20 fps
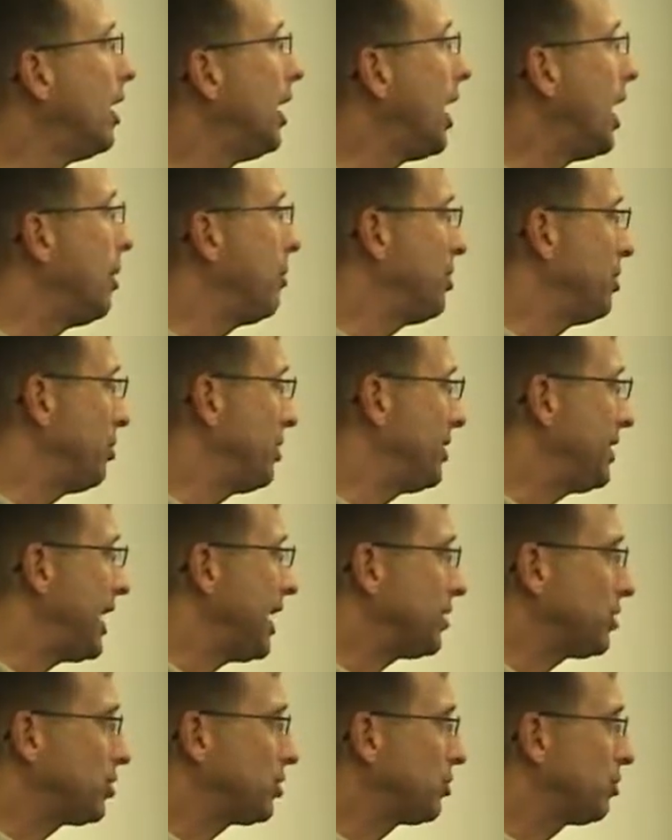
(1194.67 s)
but, but
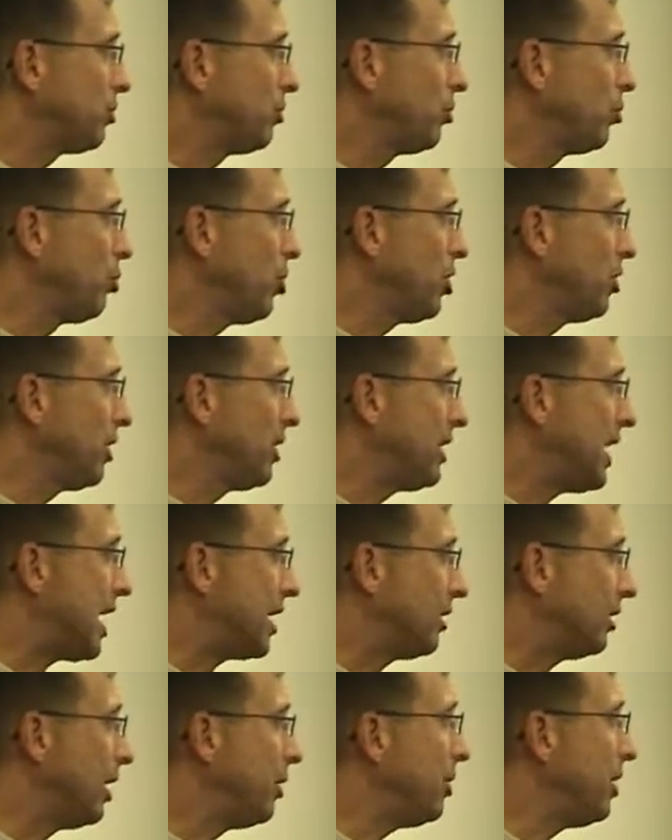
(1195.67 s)
that's really
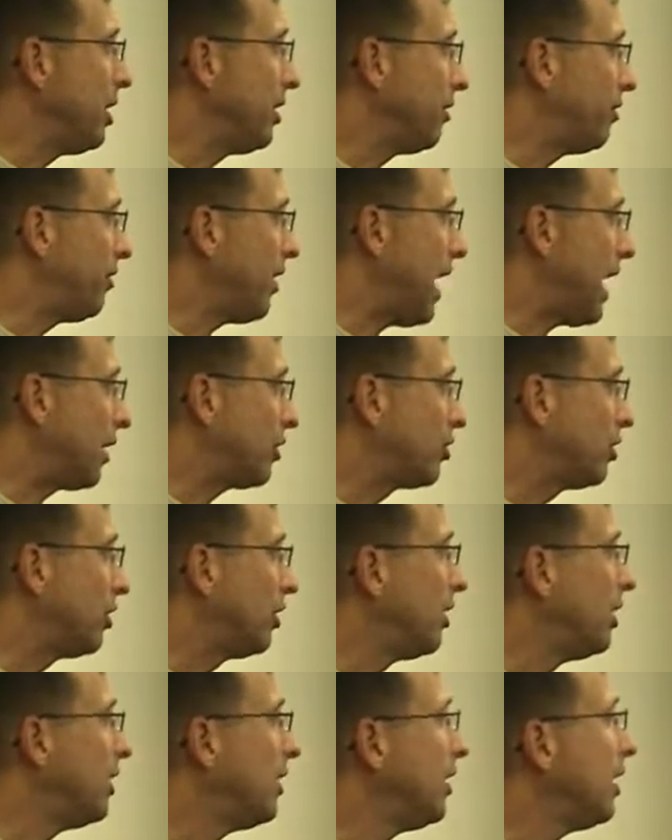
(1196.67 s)
not a limiting factor.